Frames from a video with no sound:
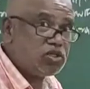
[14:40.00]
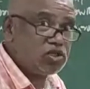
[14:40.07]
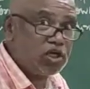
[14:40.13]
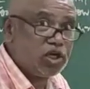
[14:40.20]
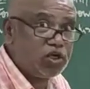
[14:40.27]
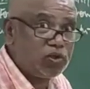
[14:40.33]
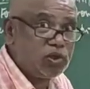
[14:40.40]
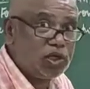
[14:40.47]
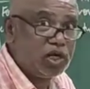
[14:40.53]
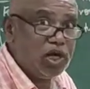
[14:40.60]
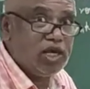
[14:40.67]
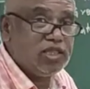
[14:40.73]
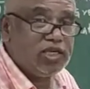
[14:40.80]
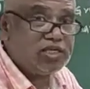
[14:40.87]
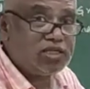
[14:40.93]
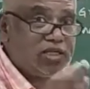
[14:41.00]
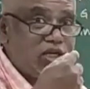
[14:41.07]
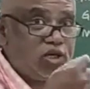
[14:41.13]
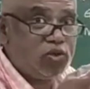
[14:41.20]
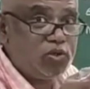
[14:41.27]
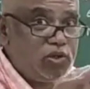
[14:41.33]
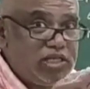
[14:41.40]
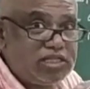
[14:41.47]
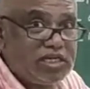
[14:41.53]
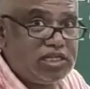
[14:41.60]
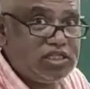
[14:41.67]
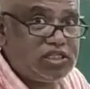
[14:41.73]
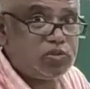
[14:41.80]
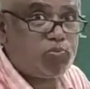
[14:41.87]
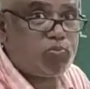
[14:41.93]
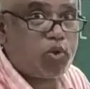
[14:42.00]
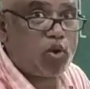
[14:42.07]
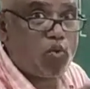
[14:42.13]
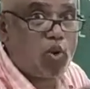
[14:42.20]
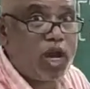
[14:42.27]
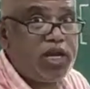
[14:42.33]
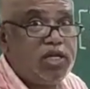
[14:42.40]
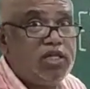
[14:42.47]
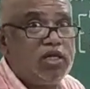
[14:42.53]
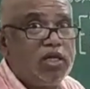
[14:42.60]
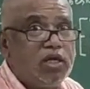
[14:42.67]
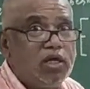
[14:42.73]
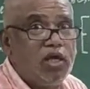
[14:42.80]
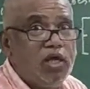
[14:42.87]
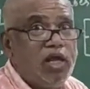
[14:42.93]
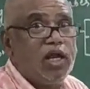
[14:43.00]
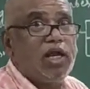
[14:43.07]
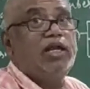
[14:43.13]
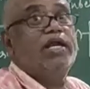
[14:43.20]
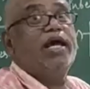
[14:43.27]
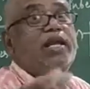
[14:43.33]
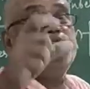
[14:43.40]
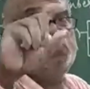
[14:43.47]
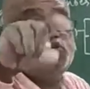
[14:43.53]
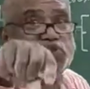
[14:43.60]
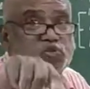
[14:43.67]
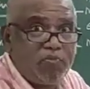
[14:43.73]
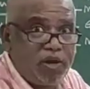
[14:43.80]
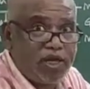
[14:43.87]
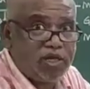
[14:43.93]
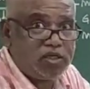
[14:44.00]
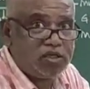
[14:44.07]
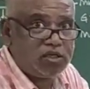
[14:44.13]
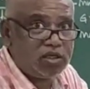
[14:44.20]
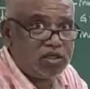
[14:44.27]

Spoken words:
Serotonin. The serotonin cells provide the nourishment